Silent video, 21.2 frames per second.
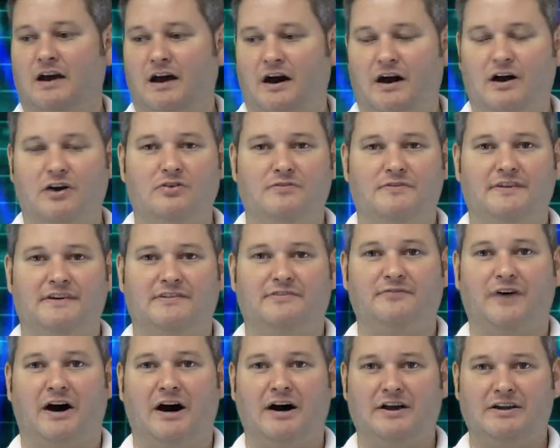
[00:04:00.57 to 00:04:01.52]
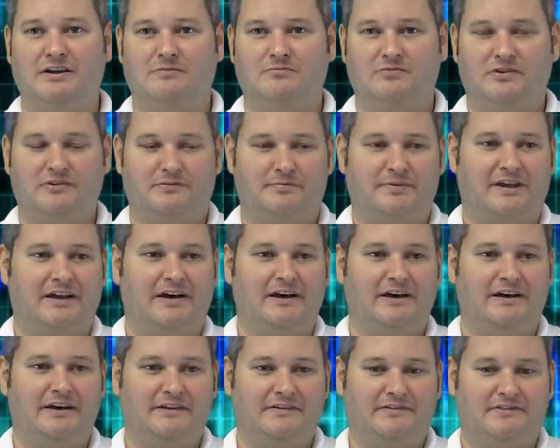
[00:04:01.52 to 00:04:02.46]
oh, this volume was
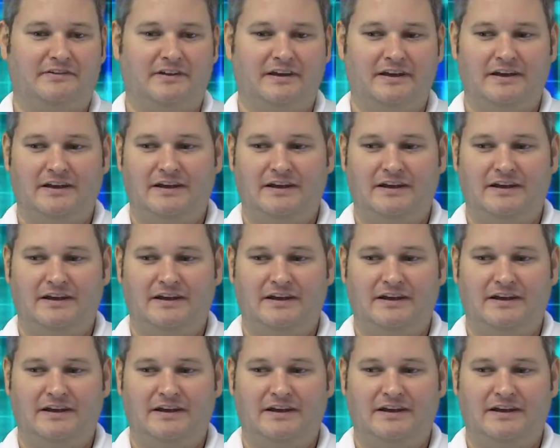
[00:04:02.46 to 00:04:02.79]
because,